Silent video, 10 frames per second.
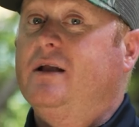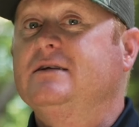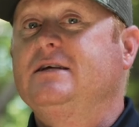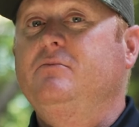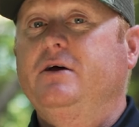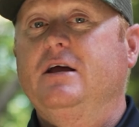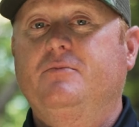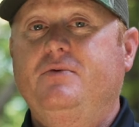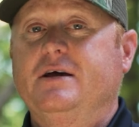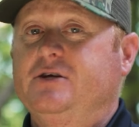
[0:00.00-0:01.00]
an assembly
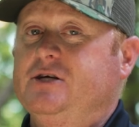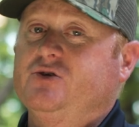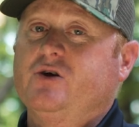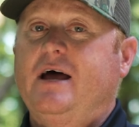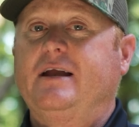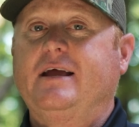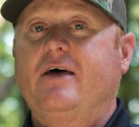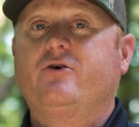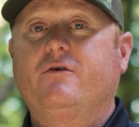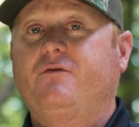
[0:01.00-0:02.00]
yelp is. She's trying to
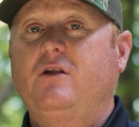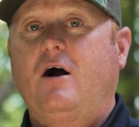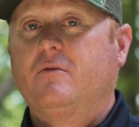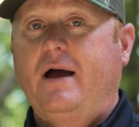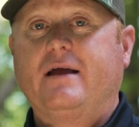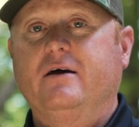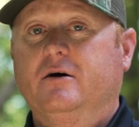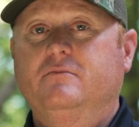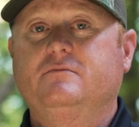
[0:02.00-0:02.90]
gather her flock back up.